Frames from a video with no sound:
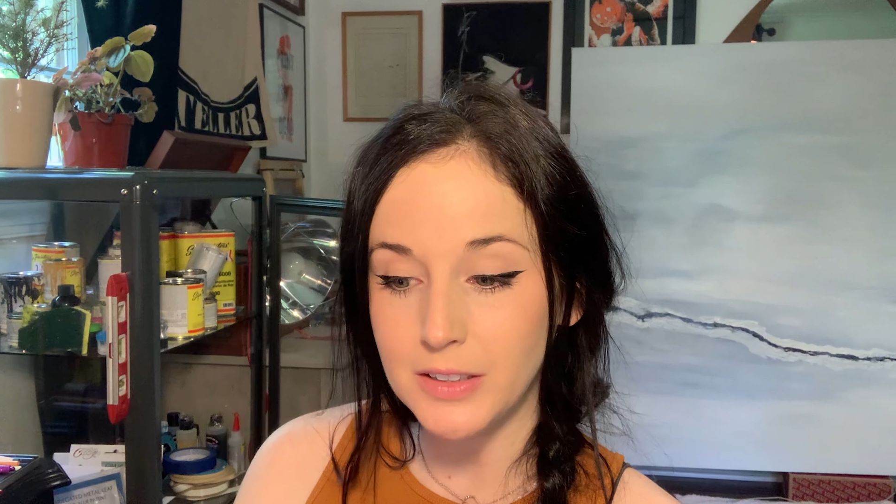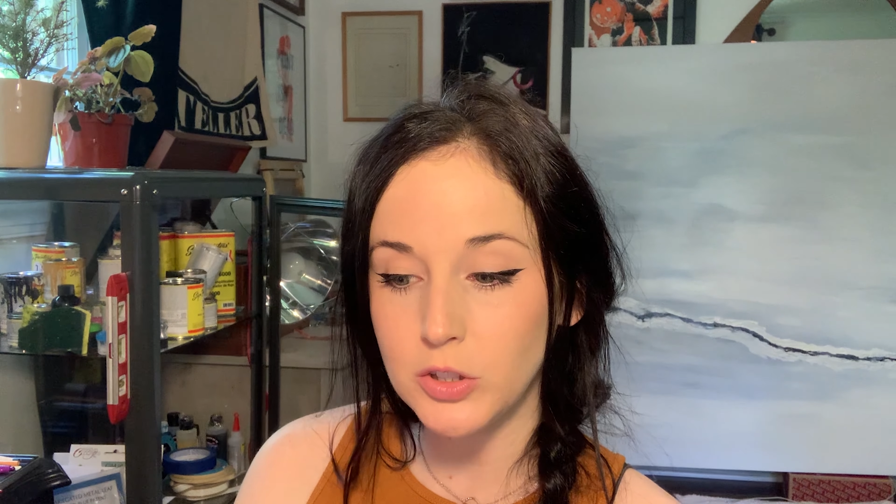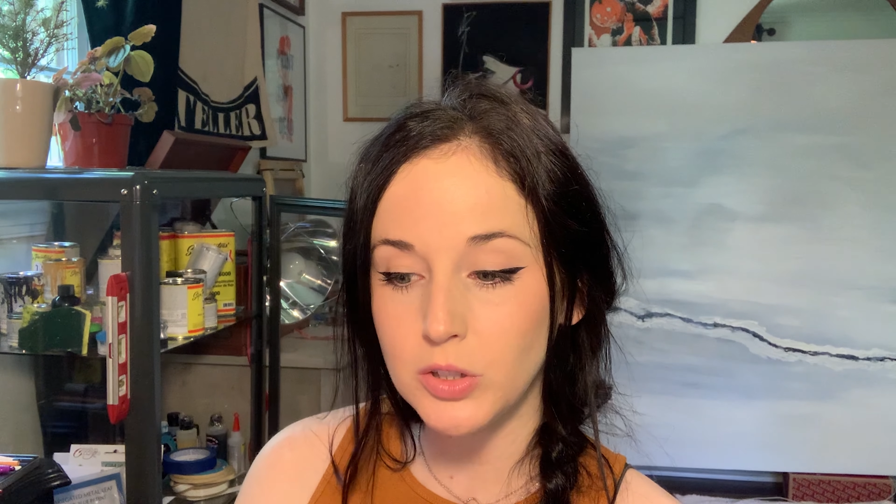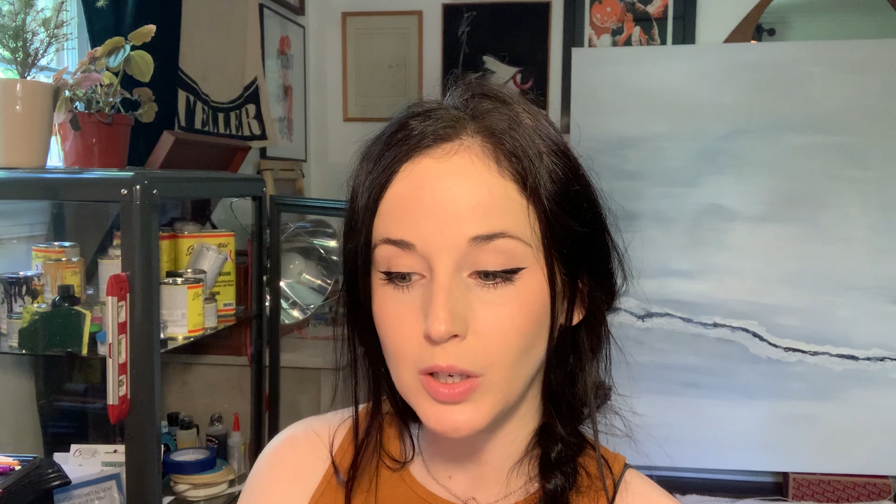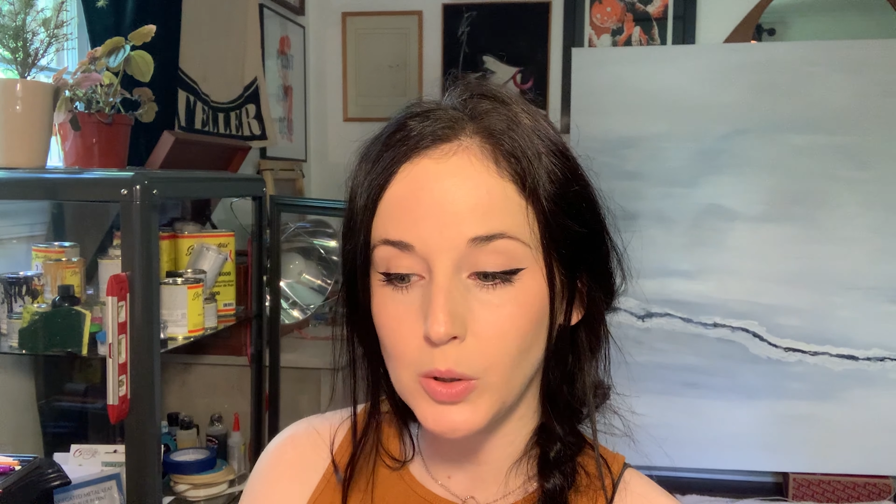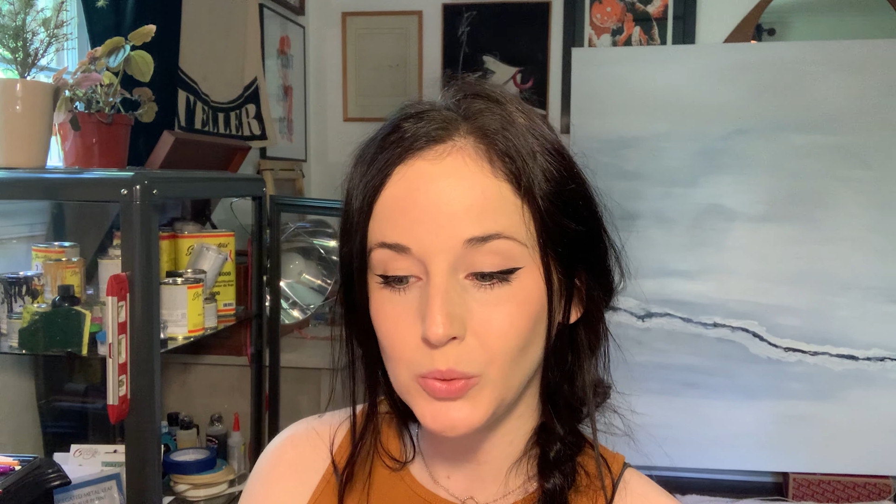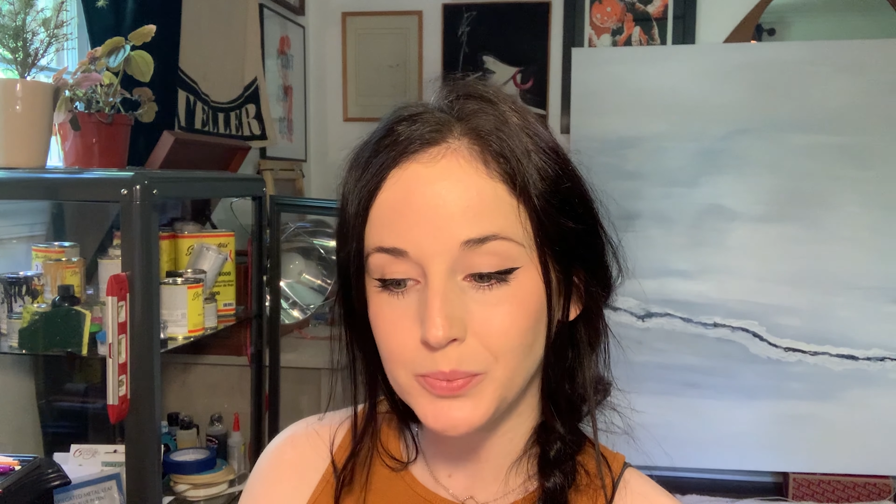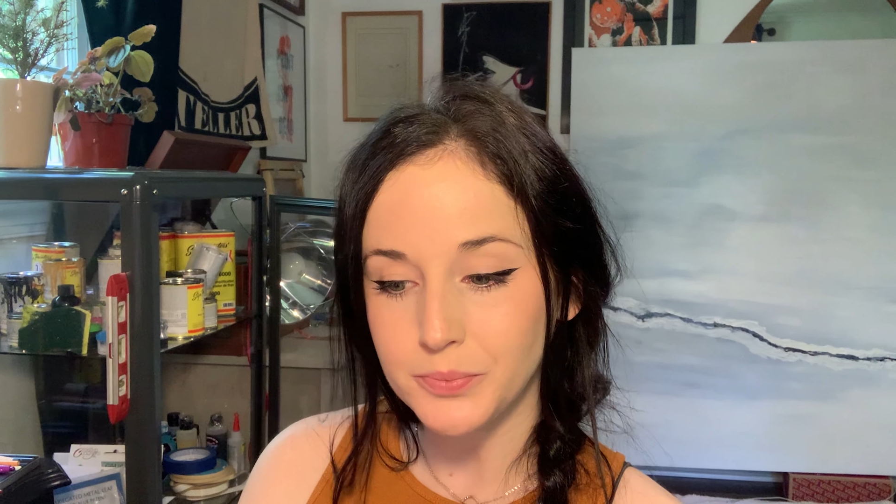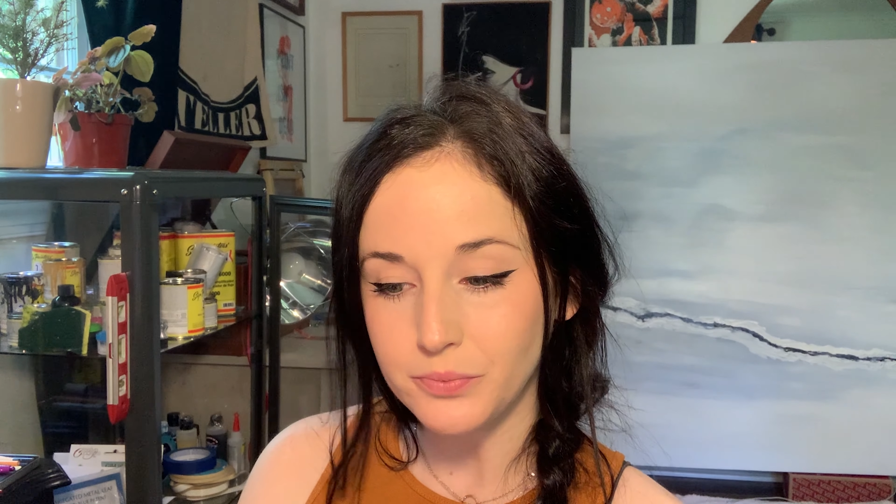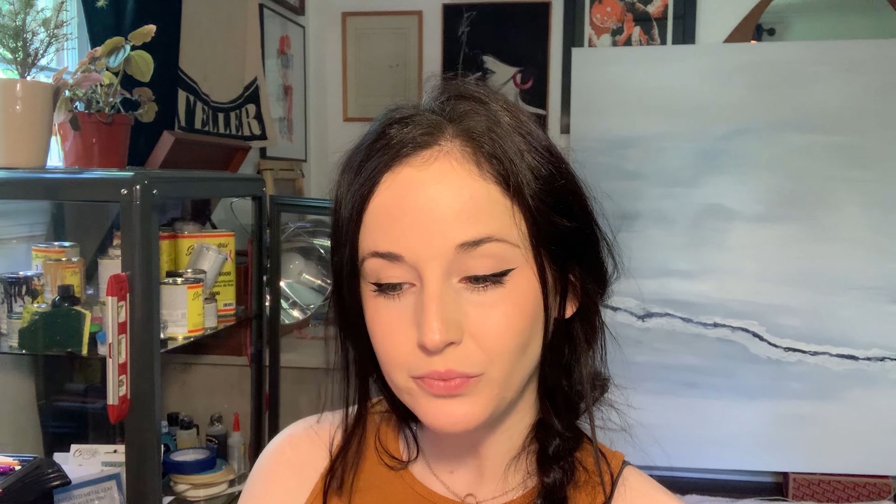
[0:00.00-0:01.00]
So
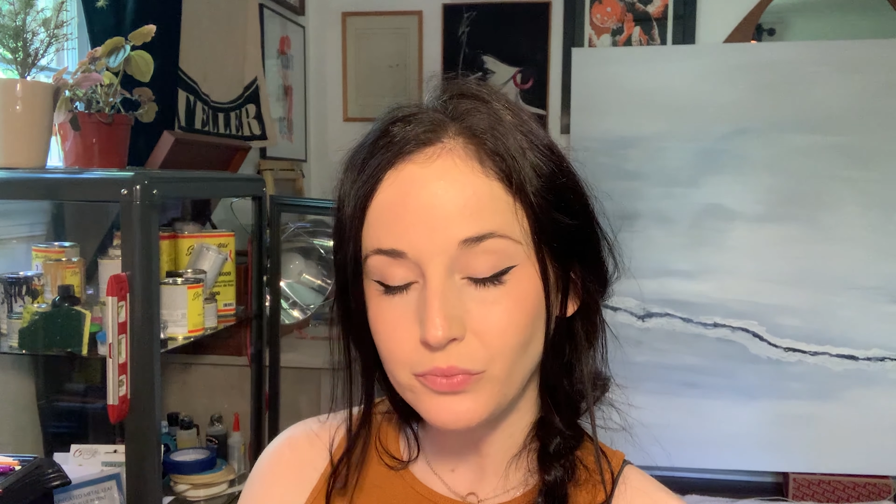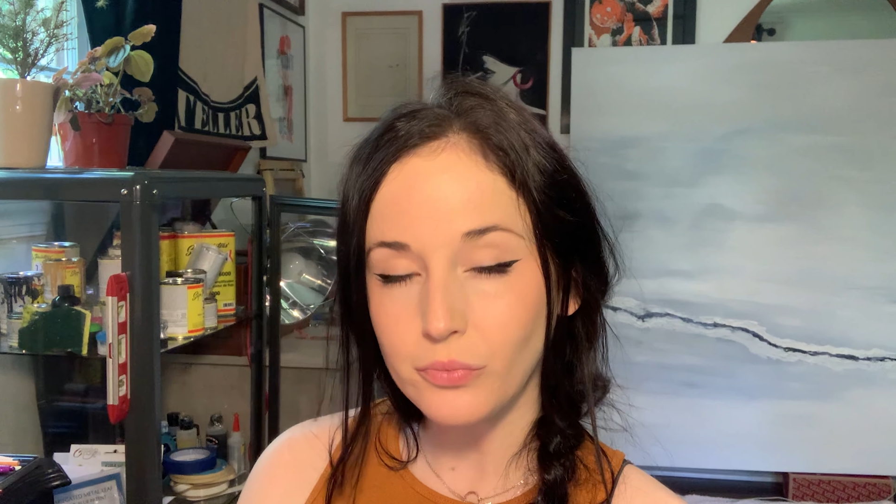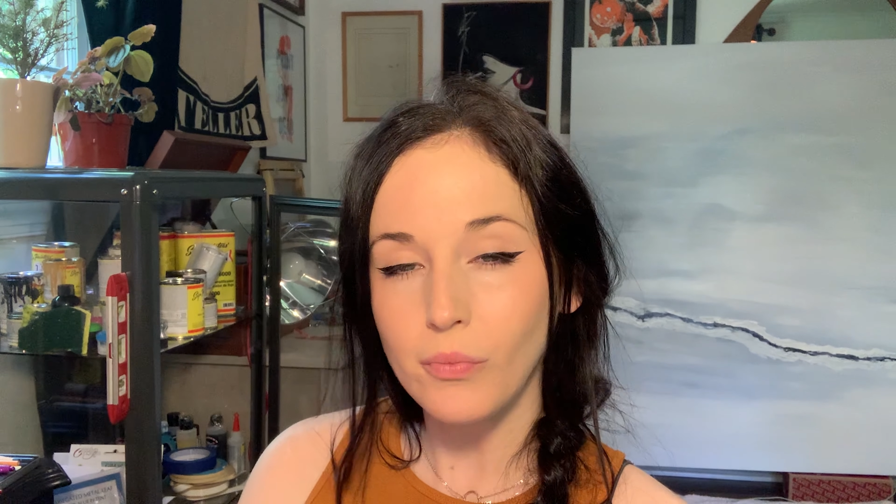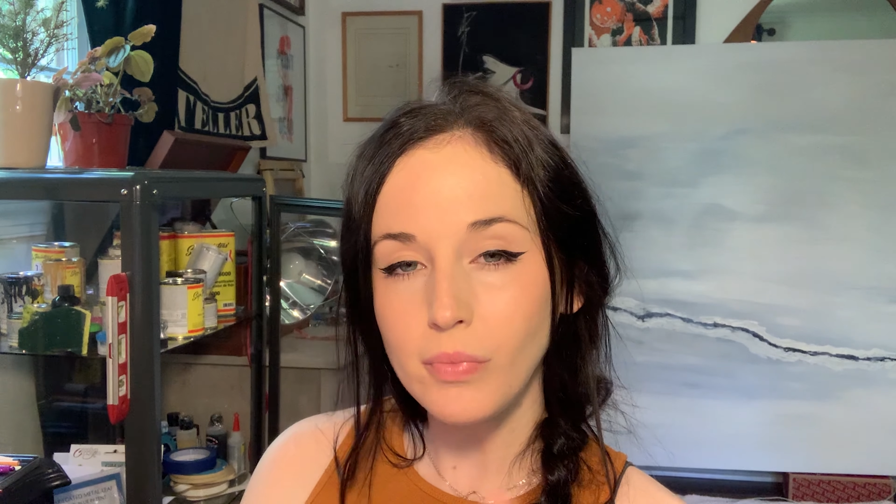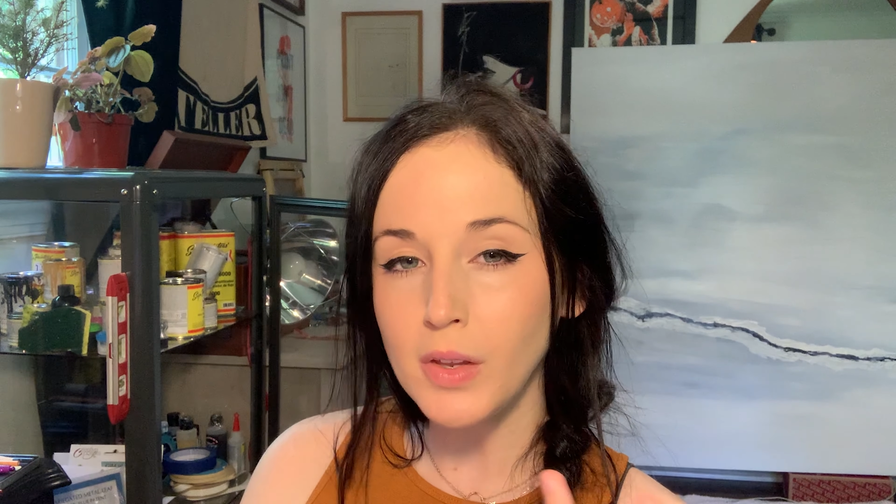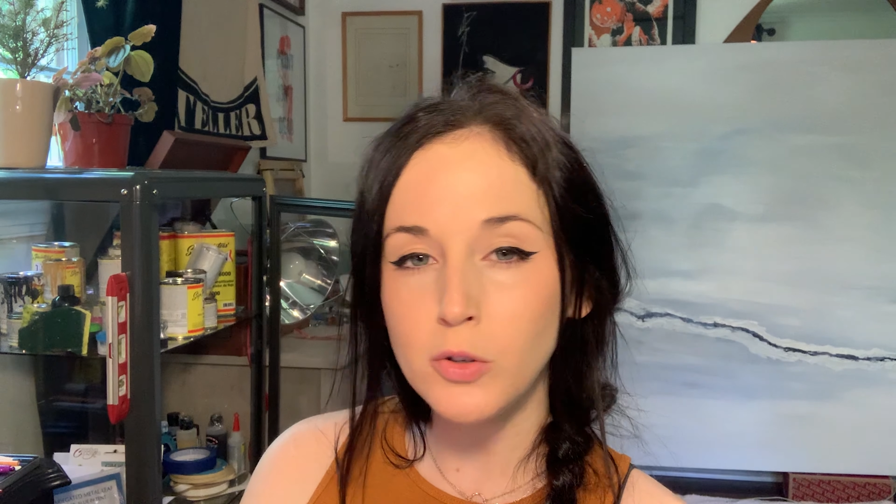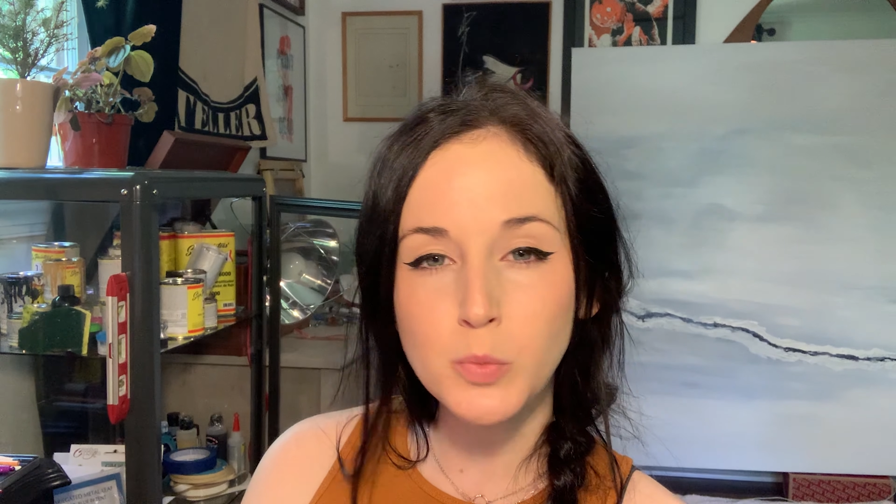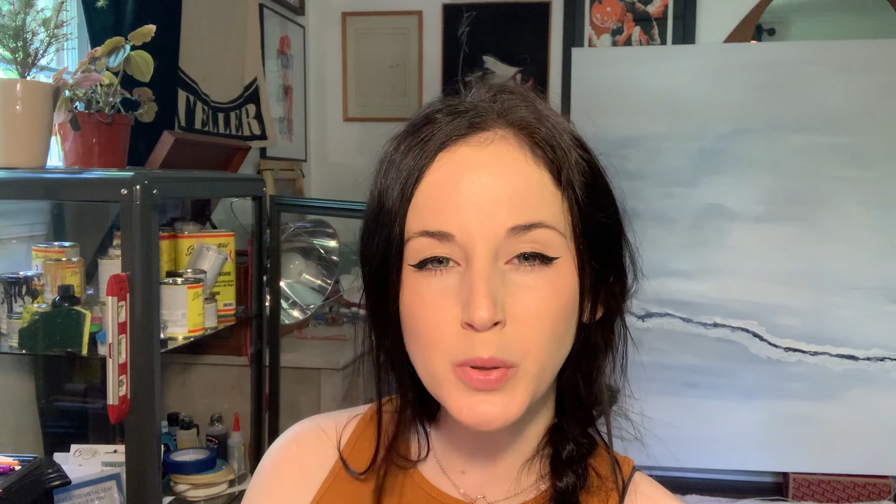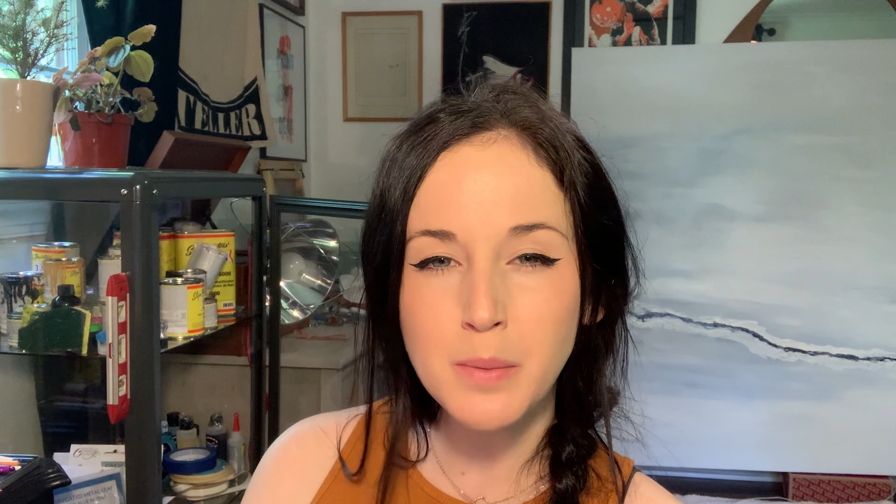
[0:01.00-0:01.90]
there's pretty